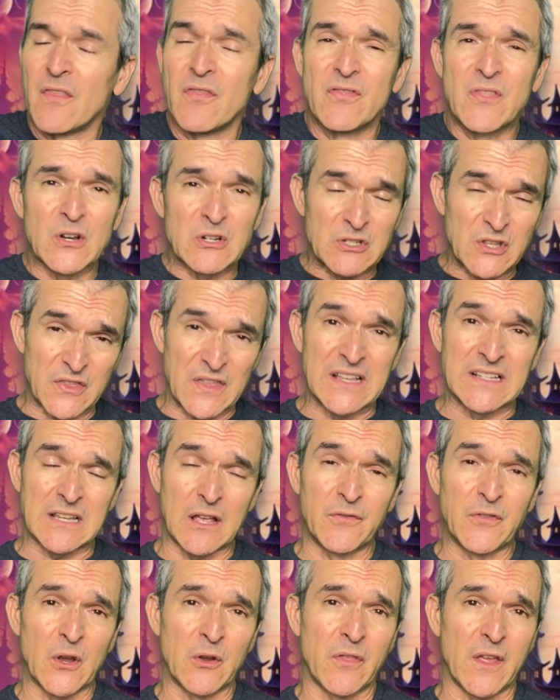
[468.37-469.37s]
There's things
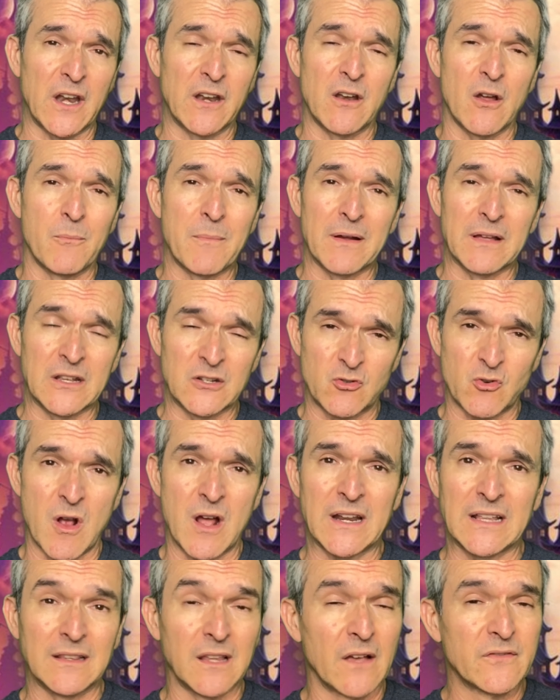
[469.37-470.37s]
out there that I know
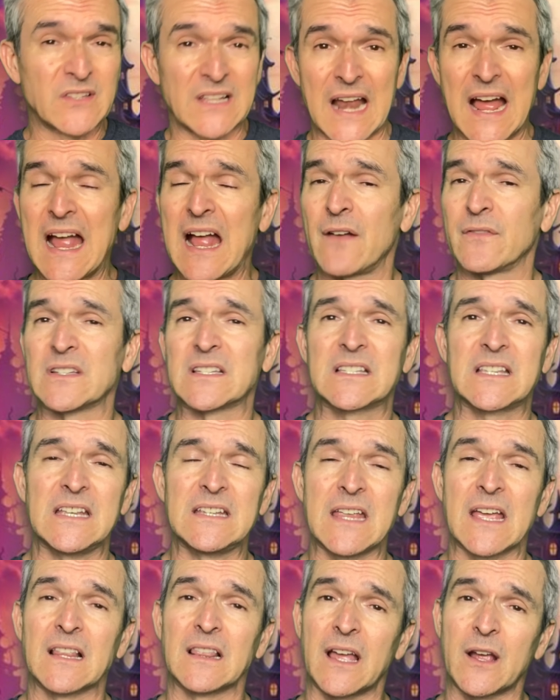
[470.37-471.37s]
Indrani loves that I haven't seen
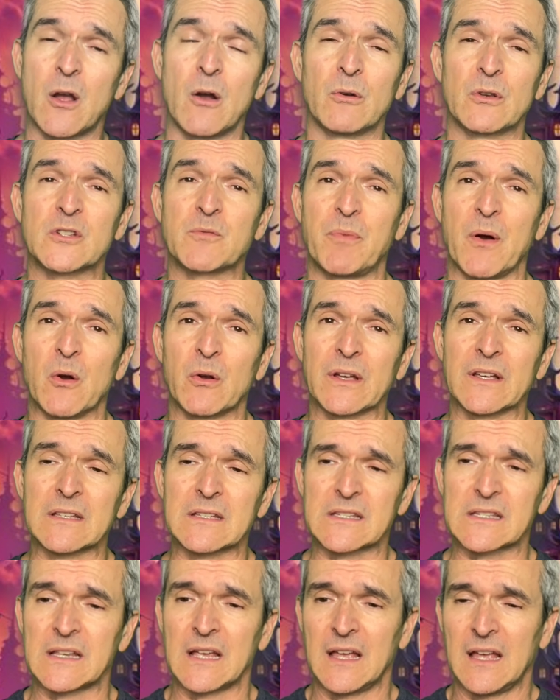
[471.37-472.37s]
yet, like Hocus
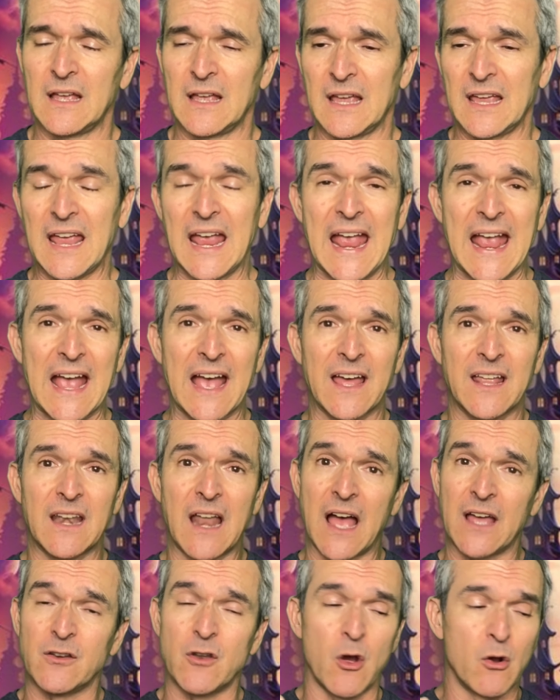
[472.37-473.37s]
Pocus. And
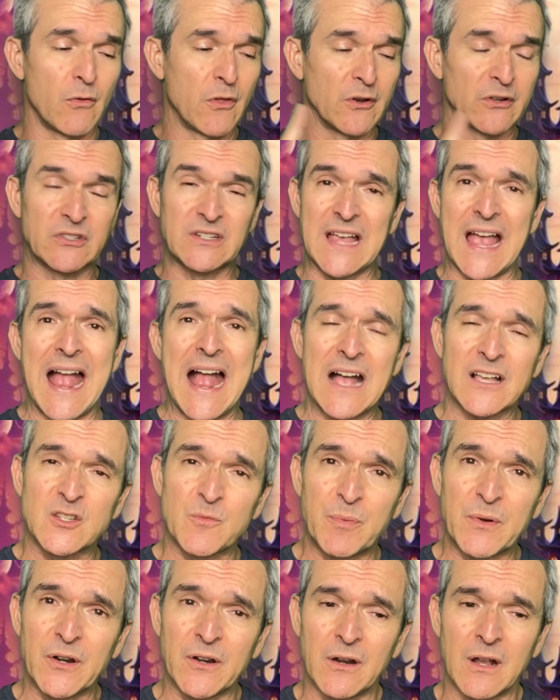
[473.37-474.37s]
I know there's
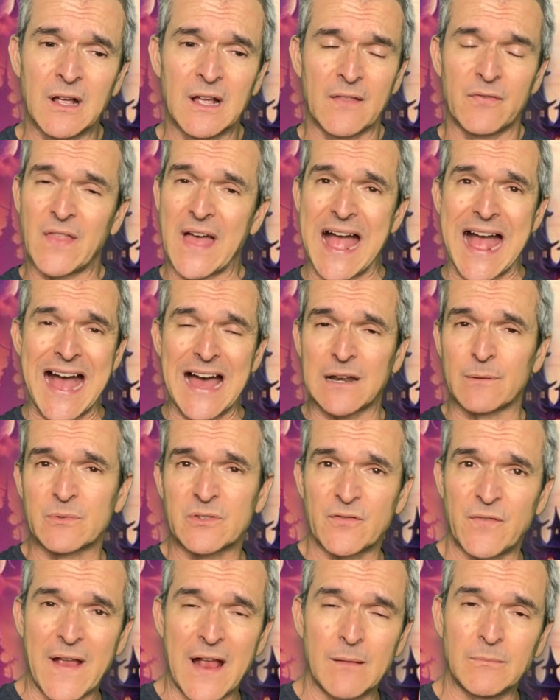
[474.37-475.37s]
Casper, The Addams
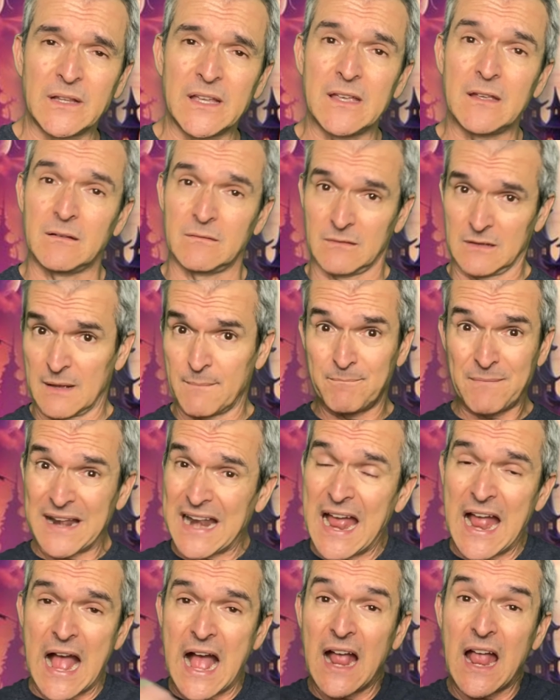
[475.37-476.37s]
Family, and
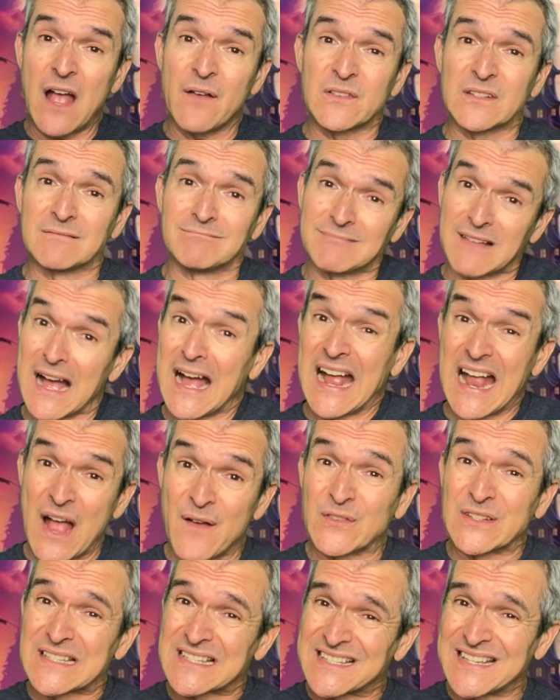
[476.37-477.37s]
I, I, haven't I
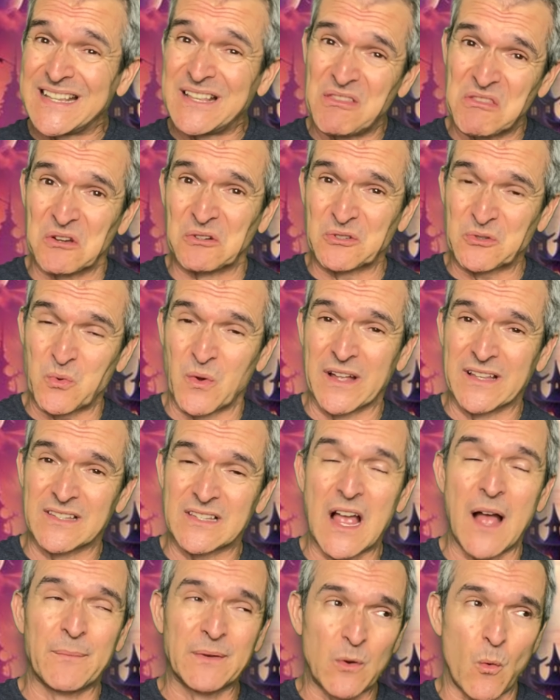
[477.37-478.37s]
haven't seen those ones.
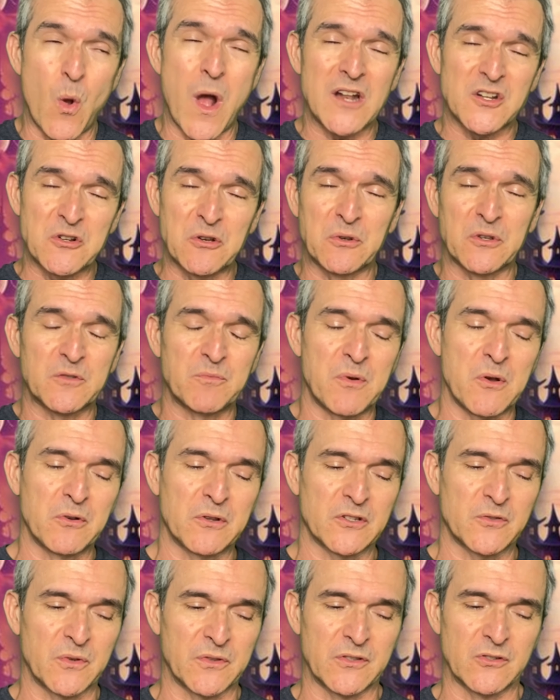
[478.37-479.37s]
I'm gonna watch Hocus
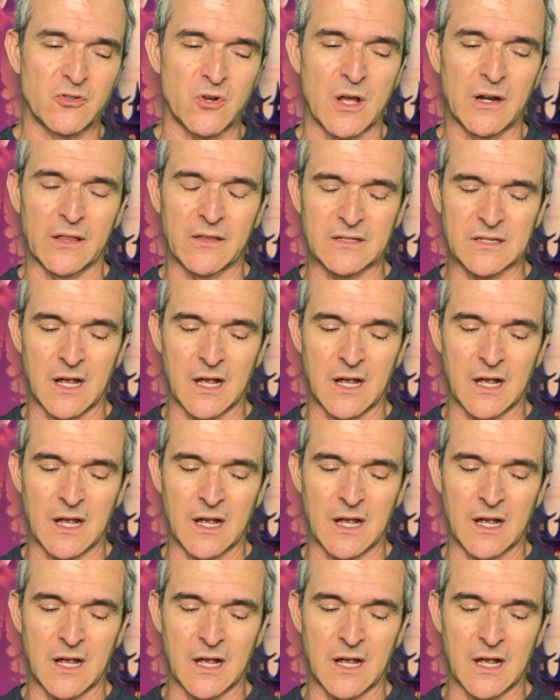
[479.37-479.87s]
Pocus with Androni this